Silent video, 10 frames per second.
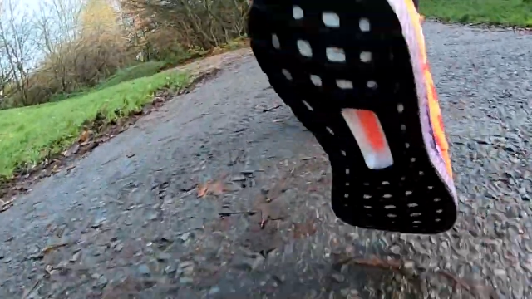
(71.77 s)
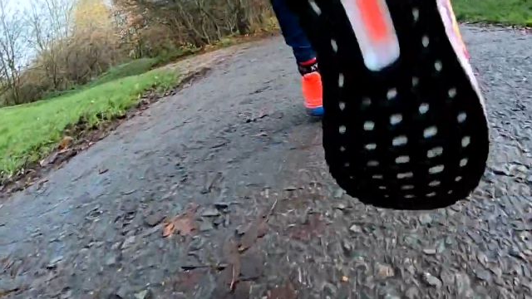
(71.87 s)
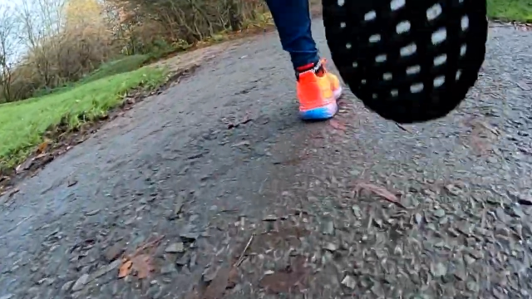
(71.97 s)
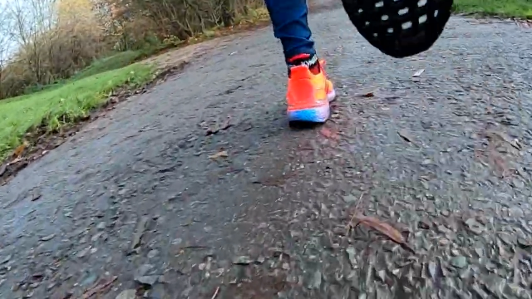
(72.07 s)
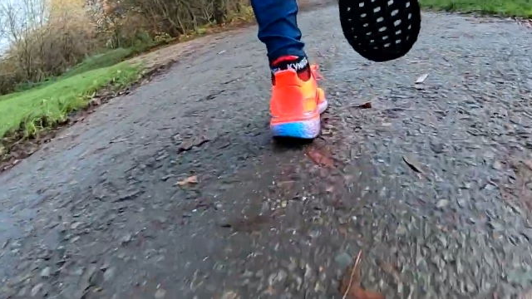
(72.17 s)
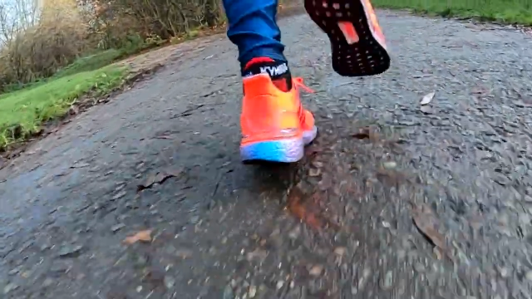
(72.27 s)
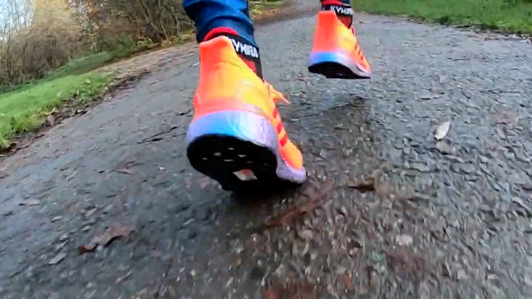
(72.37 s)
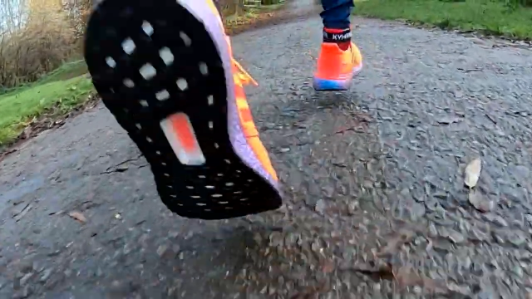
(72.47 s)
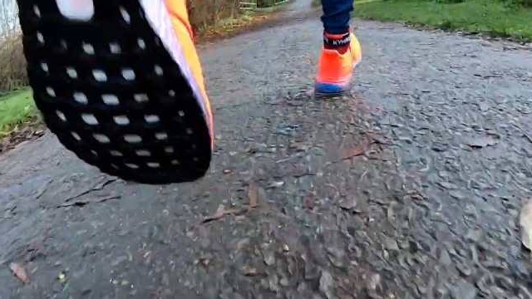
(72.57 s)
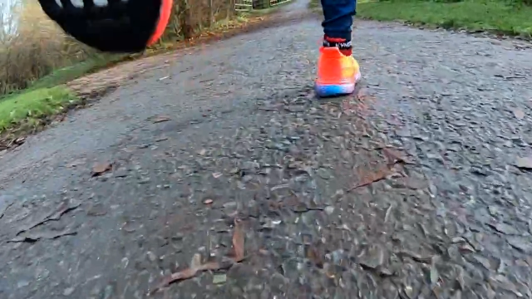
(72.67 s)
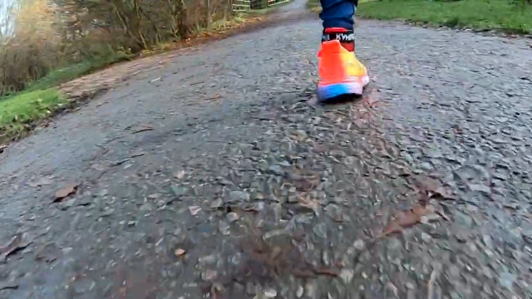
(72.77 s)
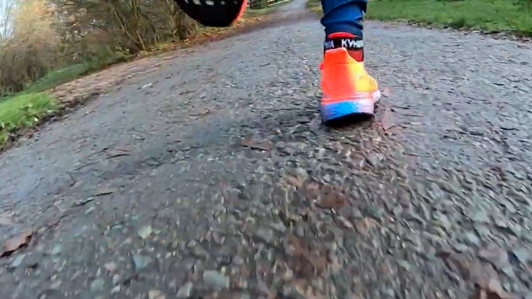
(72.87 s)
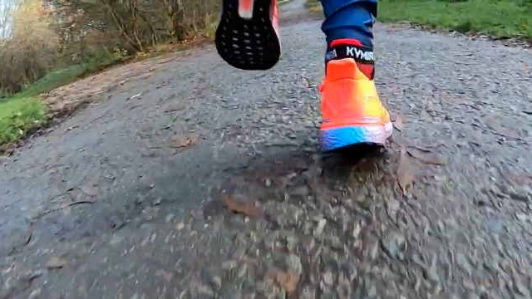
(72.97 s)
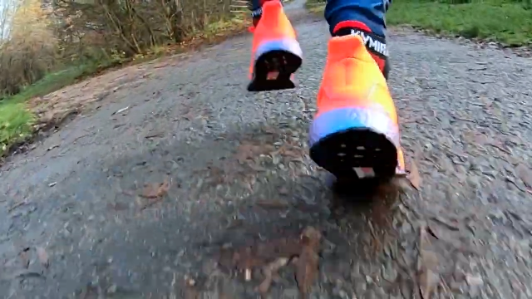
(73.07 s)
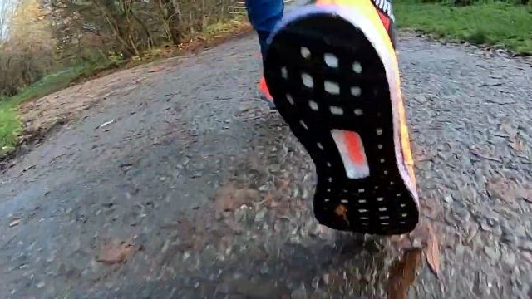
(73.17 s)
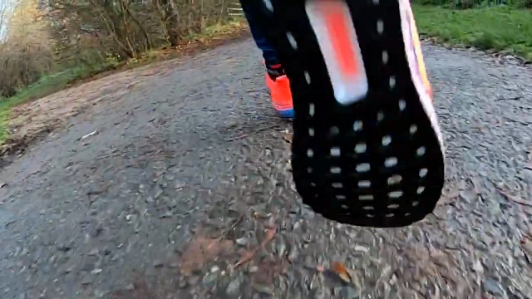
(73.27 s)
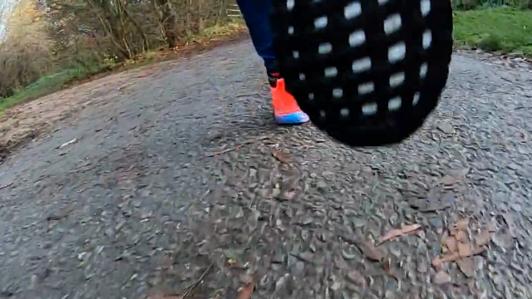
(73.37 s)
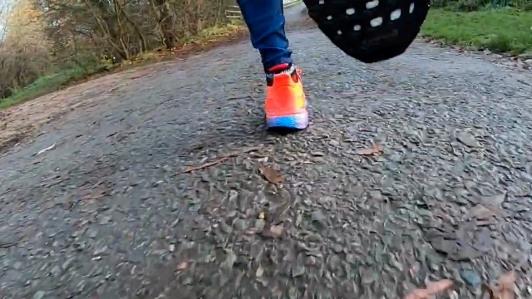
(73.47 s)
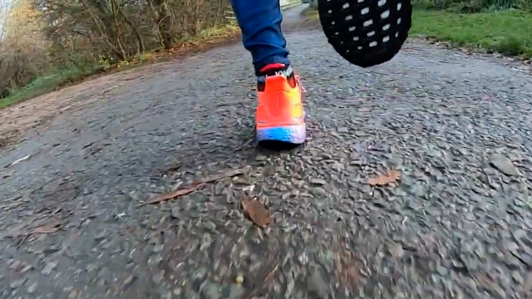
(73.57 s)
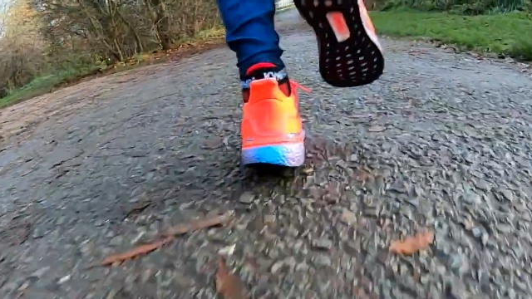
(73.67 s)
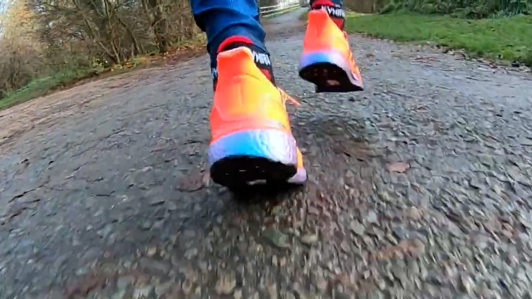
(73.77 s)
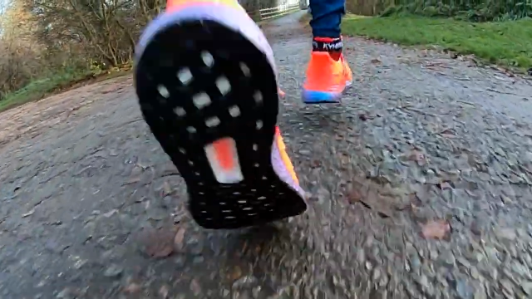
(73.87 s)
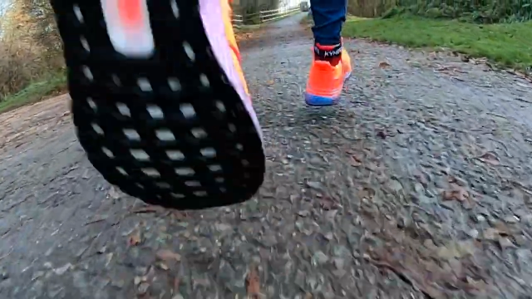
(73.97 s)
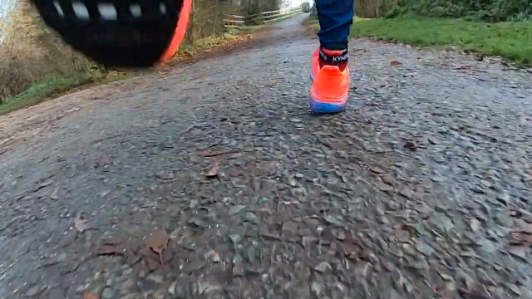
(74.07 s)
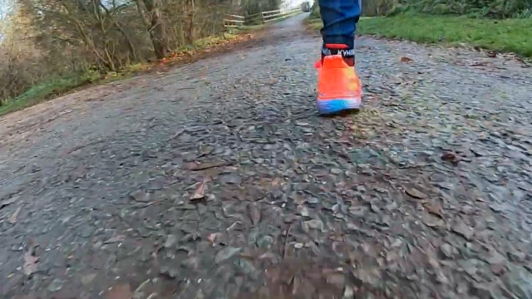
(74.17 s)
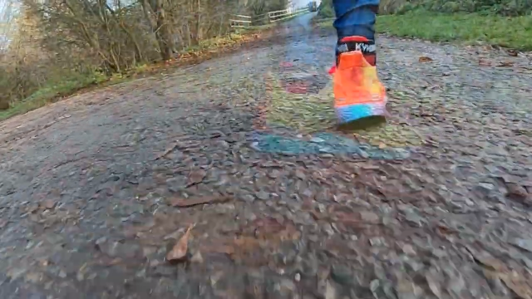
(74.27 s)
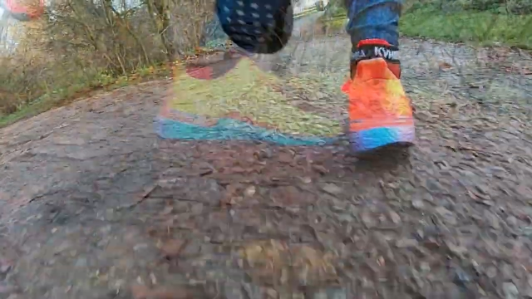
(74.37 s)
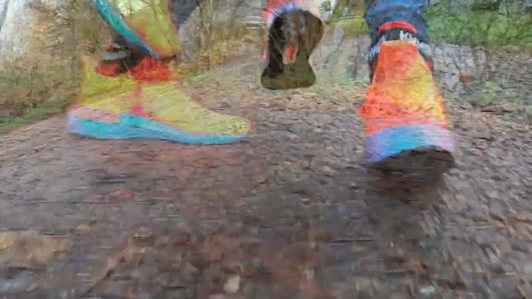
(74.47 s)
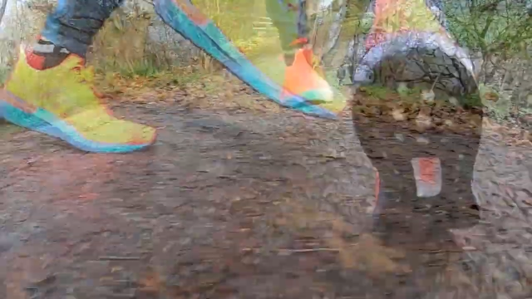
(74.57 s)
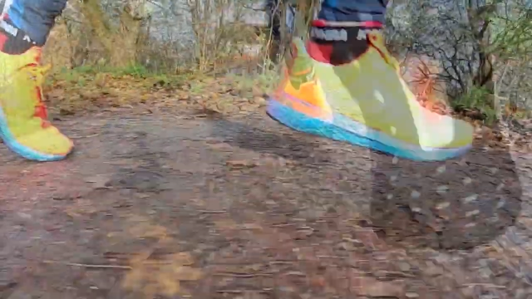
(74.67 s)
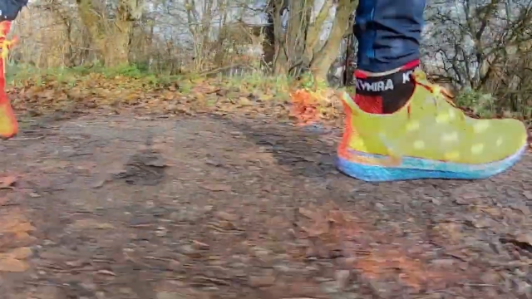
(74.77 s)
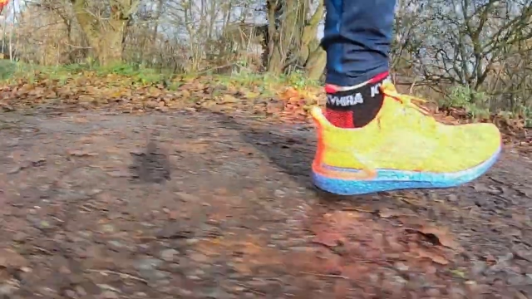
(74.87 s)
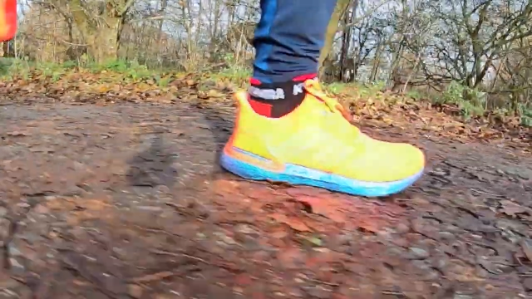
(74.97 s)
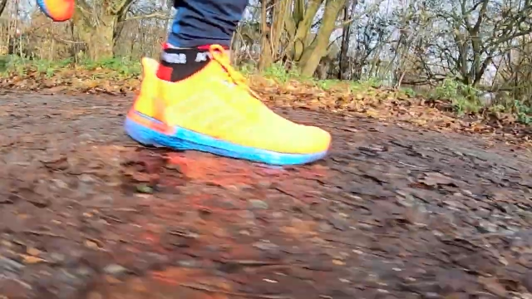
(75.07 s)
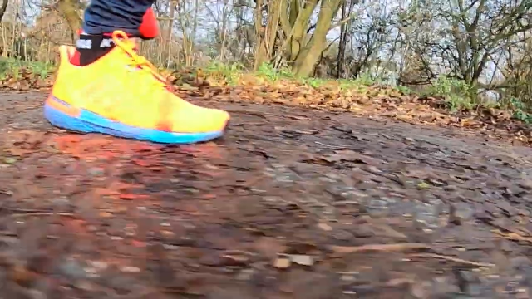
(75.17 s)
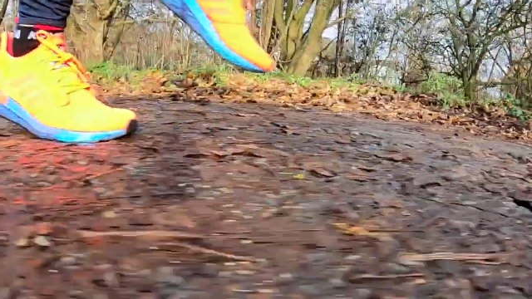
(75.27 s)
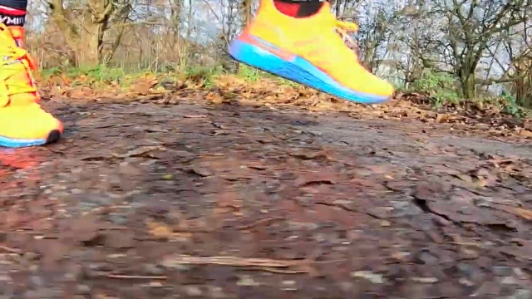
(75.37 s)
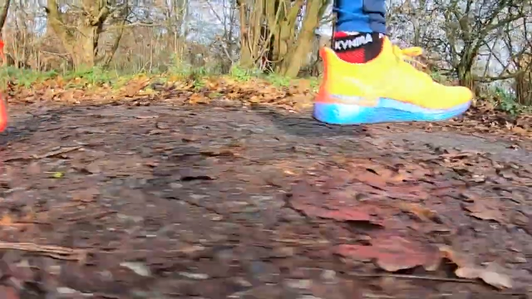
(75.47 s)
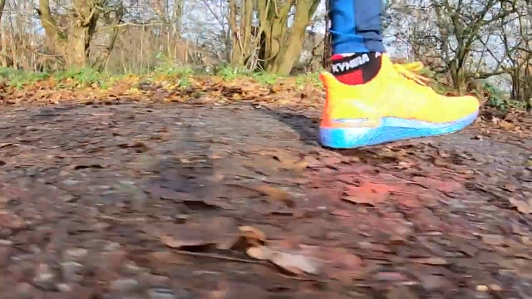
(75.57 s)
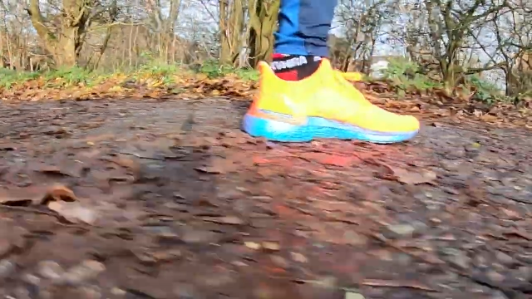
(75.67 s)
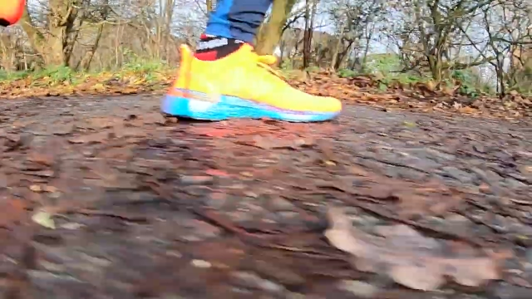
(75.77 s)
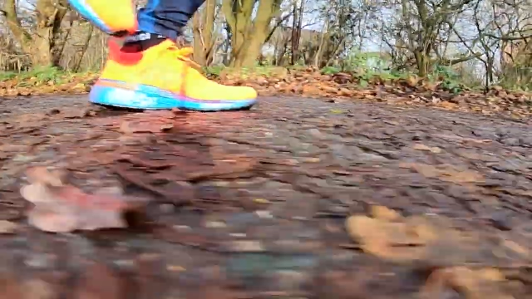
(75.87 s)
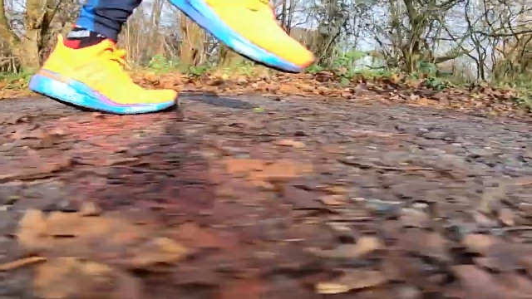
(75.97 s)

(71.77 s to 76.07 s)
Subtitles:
Nobody's mouth can be seen.